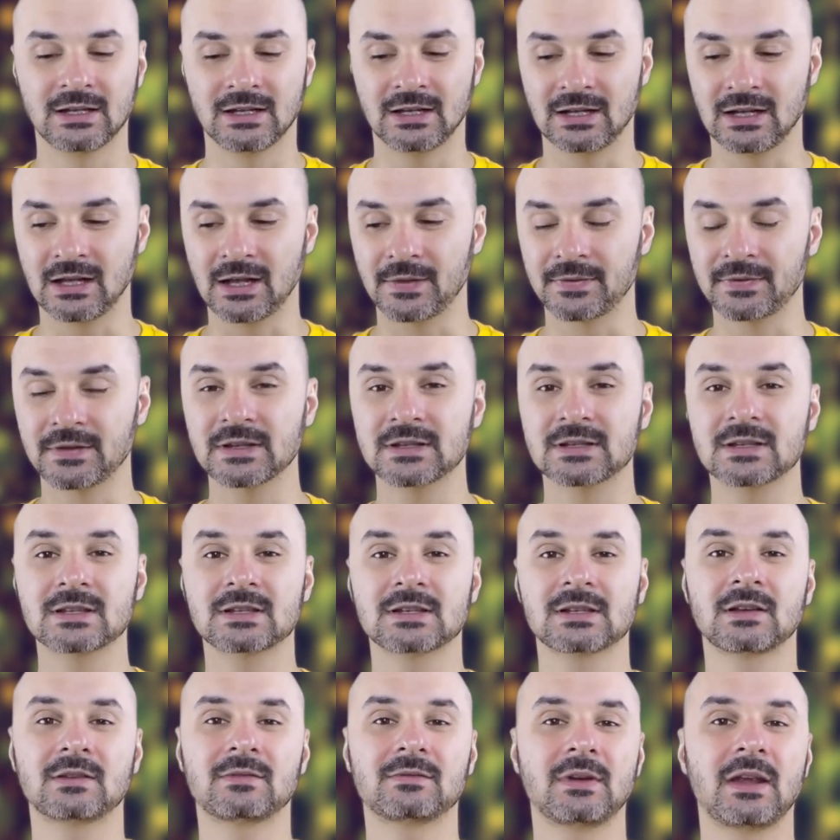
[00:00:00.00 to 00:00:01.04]
This
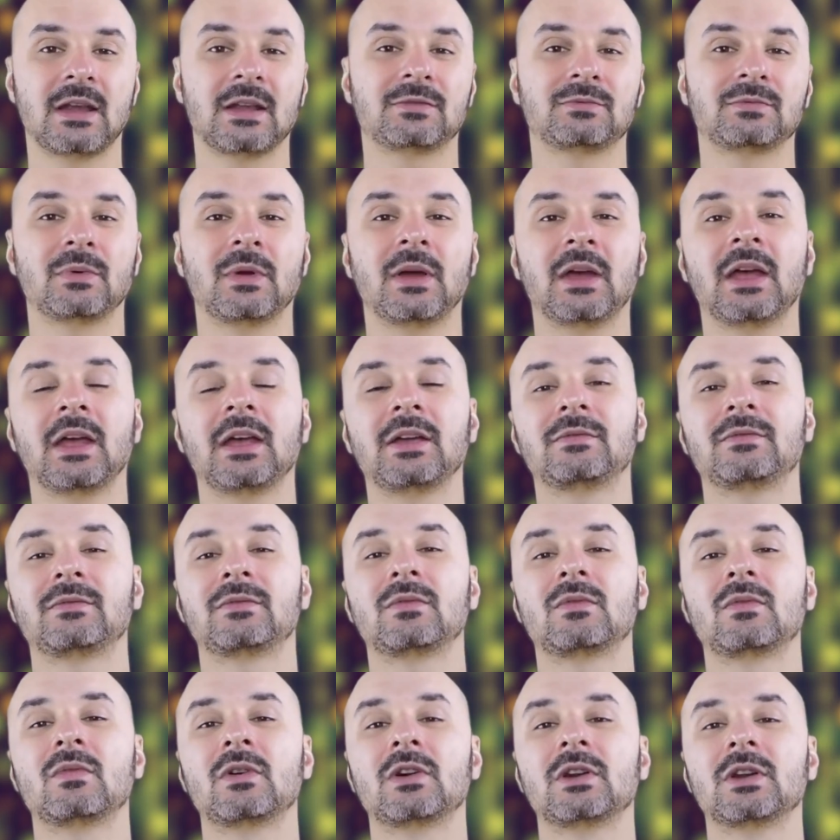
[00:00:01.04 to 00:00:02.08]
is a great way
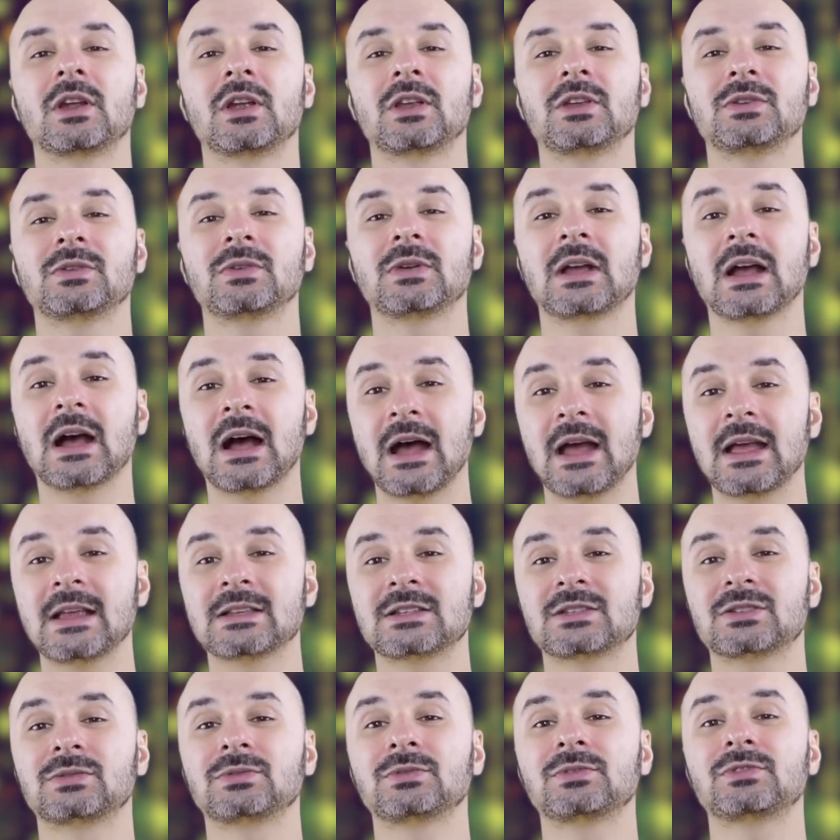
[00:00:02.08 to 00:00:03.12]
for you
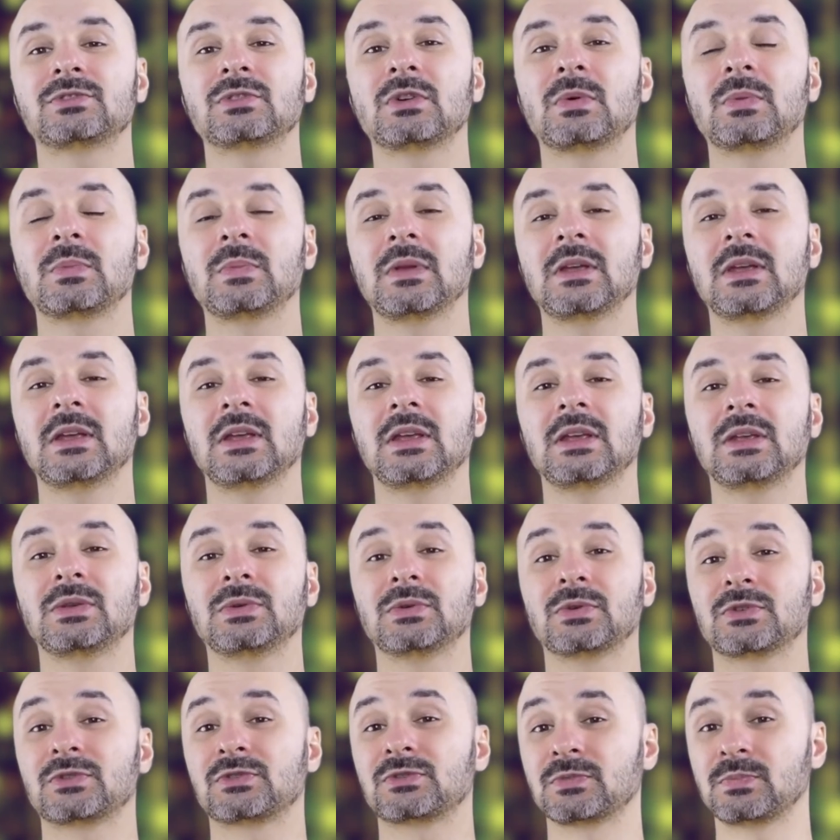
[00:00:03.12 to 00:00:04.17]
guys to show me
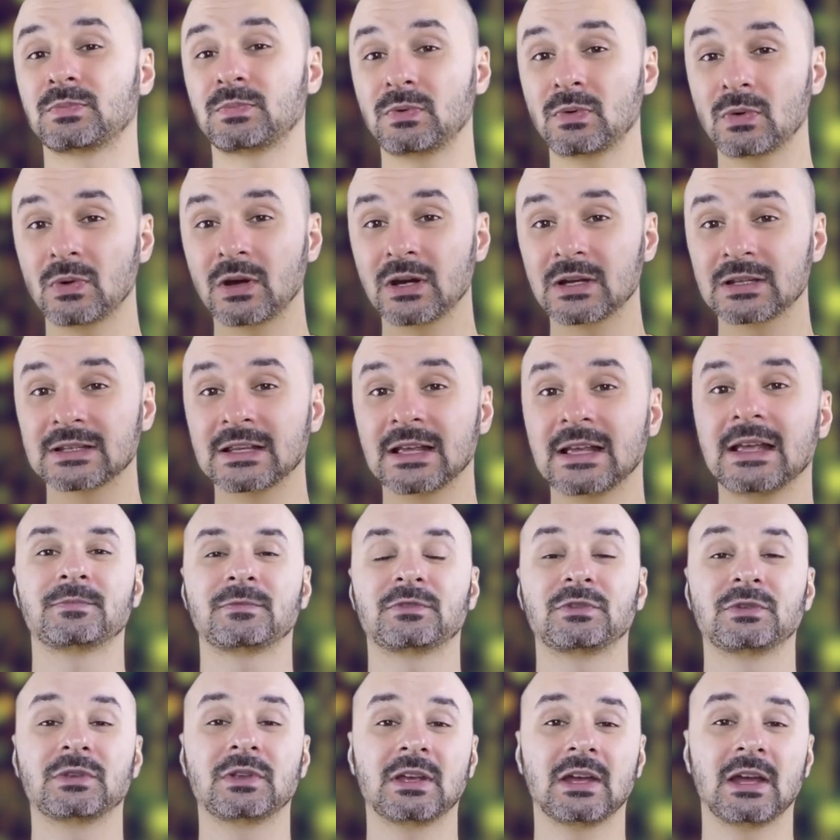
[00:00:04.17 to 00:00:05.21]
your support,
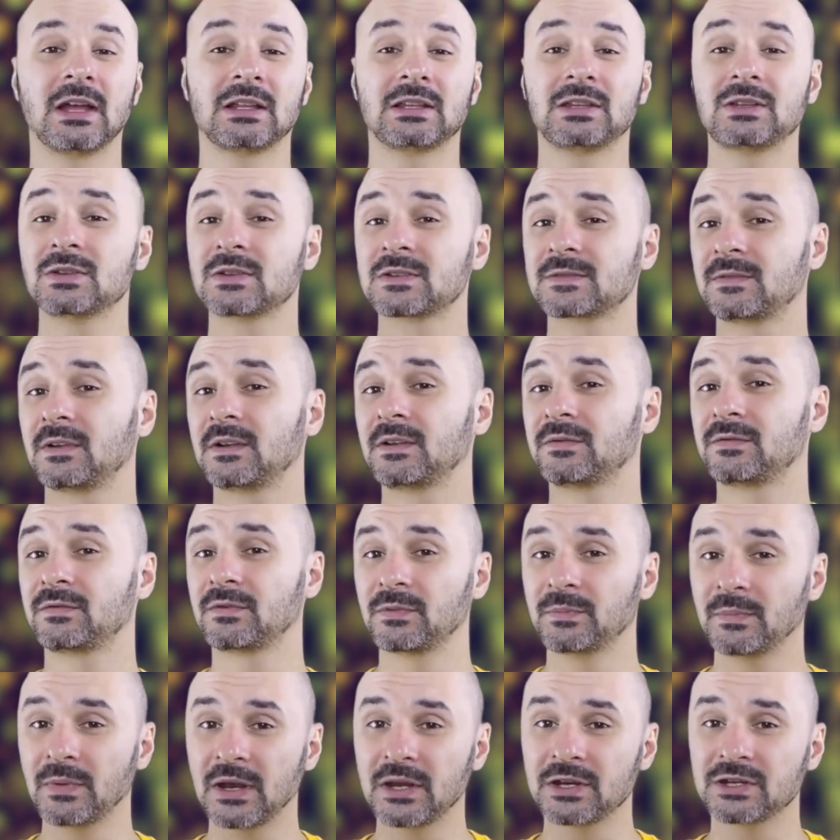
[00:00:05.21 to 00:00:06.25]
to get useful
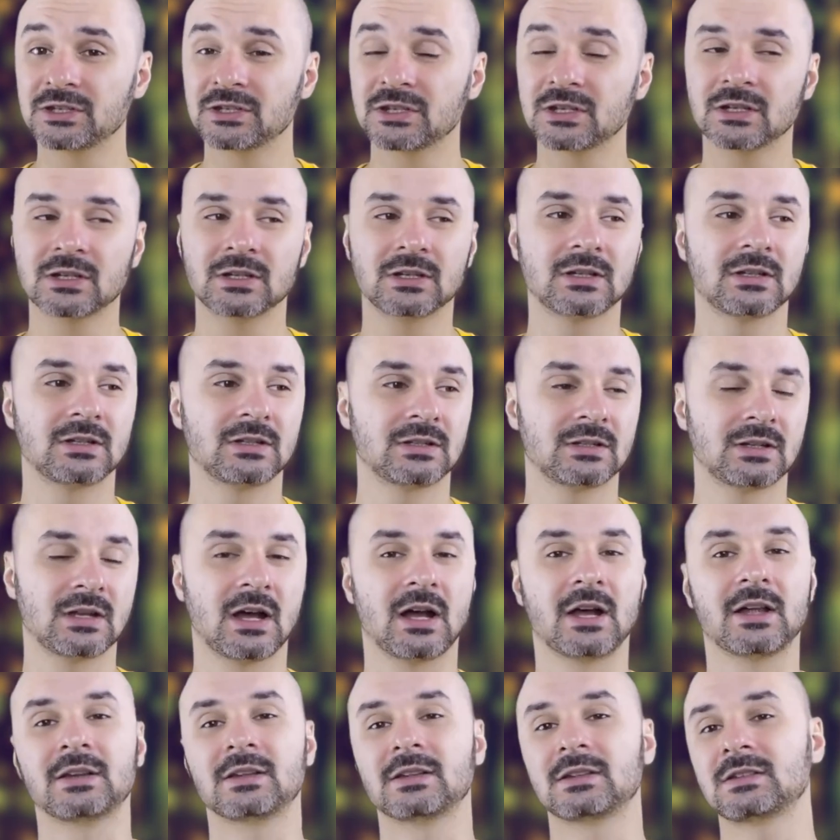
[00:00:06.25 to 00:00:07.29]
information,
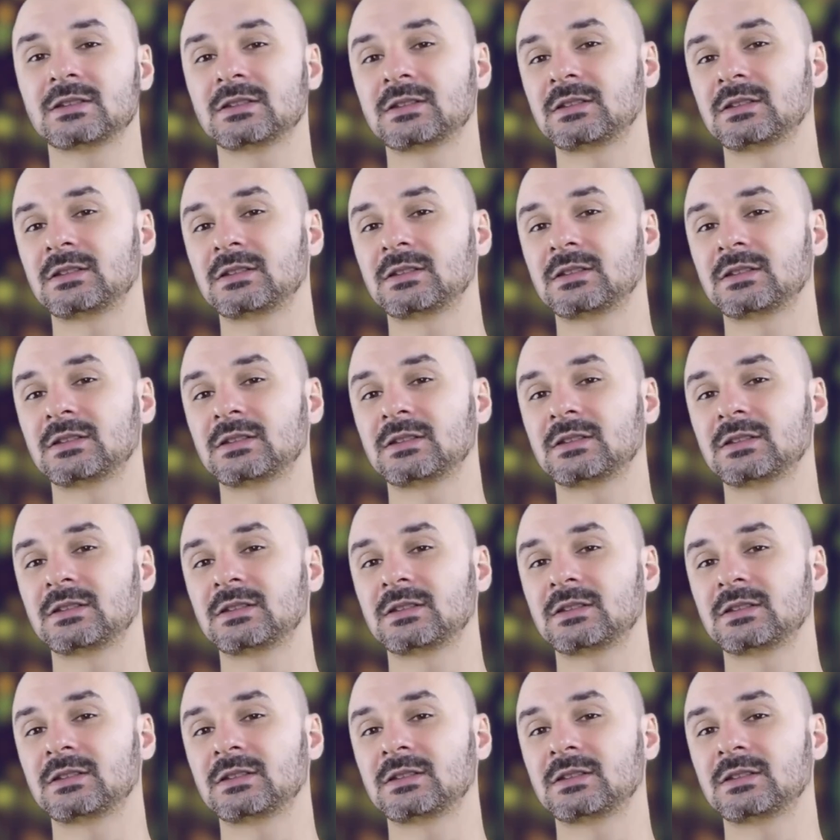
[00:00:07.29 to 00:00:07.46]
honest